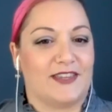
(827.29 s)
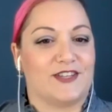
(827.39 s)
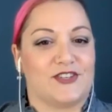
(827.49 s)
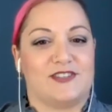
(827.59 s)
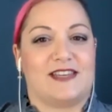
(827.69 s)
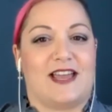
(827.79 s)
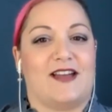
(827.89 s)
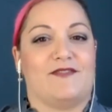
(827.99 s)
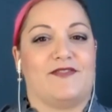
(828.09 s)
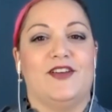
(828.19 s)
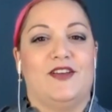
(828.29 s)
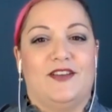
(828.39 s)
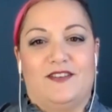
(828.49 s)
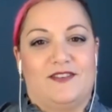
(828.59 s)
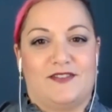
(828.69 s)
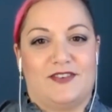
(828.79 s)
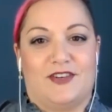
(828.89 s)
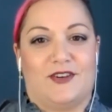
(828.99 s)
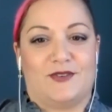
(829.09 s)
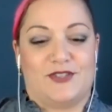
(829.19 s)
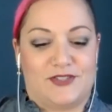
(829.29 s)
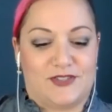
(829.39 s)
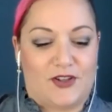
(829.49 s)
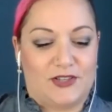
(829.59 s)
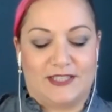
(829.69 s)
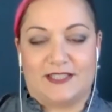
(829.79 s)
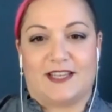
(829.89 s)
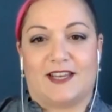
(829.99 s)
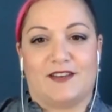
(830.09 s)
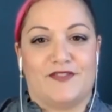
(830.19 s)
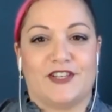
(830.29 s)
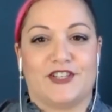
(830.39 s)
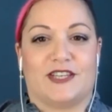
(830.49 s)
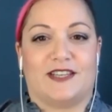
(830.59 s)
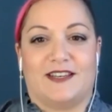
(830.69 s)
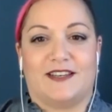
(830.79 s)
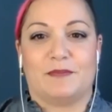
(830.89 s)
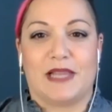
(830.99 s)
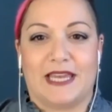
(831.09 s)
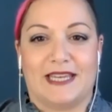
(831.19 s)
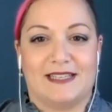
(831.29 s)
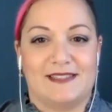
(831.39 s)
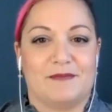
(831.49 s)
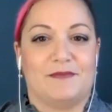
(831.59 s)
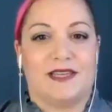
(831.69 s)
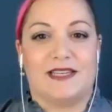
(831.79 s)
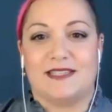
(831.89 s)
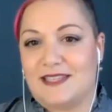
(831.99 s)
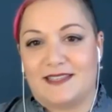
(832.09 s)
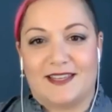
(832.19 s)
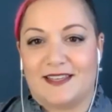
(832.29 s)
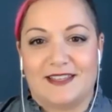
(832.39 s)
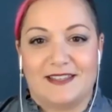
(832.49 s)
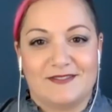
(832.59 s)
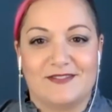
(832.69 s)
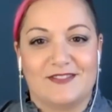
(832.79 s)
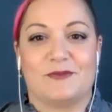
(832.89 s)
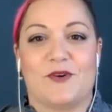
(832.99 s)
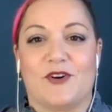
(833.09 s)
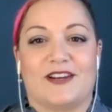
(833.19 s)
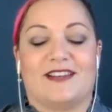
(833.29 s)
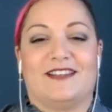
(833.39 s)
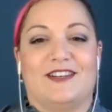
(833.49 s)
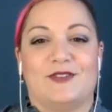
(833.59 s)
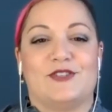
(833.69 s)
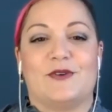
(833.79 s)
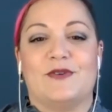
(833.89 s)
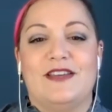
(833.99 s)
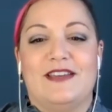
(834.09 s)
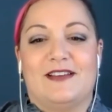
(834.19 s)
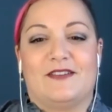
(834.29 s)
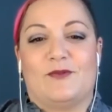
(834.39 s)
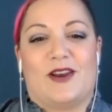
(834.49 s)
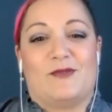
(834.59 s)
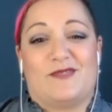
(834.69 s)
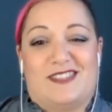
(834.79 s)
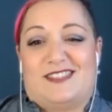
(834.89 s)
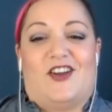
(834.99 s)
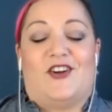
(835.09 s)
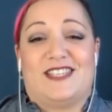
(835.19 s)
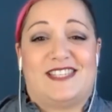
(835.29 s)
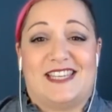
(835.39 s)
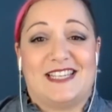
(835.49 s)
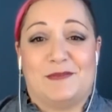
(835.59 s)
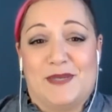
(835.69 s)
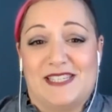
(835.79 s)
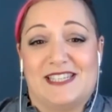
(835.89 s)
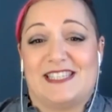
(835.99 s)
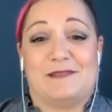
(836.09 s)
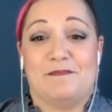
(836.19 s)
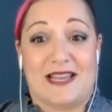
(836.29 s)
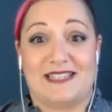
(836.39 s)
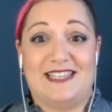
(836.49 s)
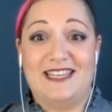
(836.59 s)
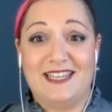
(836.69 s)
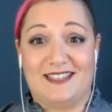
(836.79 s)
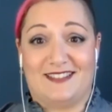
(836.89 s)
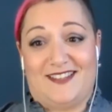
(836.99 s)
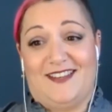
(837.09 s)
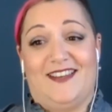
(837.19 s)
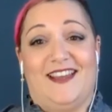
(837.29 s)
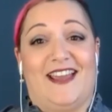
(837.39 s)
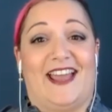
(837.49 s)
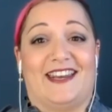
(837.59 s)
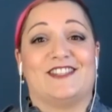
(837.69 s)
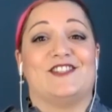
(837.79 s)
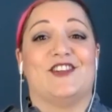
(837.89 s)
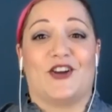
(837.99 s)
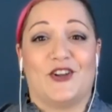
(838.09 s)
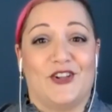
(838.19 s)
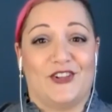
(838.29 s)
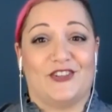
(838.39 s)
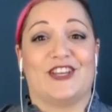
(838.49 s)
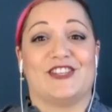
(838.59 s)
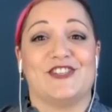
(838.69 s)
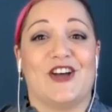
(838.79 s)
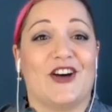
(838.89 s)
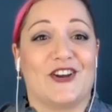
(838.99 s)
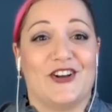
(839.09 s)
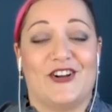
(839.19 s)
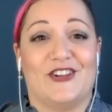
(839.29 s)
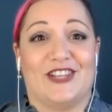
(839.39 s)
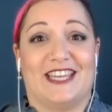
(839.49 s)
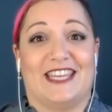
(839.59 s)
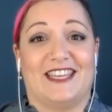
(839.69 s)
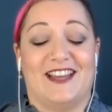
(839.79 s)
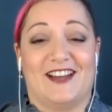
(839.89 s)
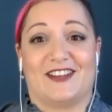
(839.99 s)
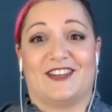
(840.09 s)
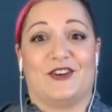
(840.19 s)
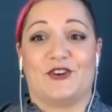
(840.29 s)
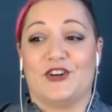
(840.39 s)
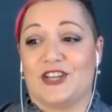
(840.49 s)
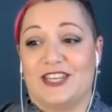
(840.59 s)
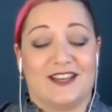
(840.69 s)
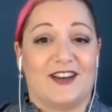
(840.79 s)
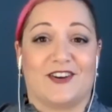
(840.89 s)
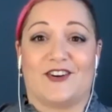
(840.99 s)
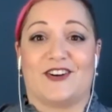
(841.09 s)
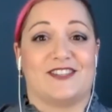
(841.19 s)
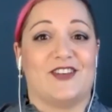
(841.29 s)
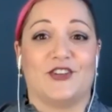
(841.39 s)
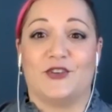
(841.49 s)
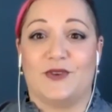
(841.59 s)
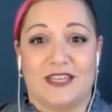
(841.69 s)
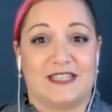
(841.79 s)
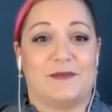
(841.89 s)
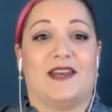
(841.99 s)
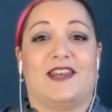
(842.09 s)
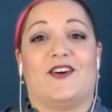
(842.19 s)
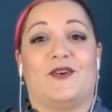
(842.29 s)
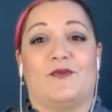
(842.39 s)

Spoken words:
They just have, solid kind of vision and plans in place, and then the work, so all to say is business is messy, and it's not all like cookie cutter, and it's all unique depending on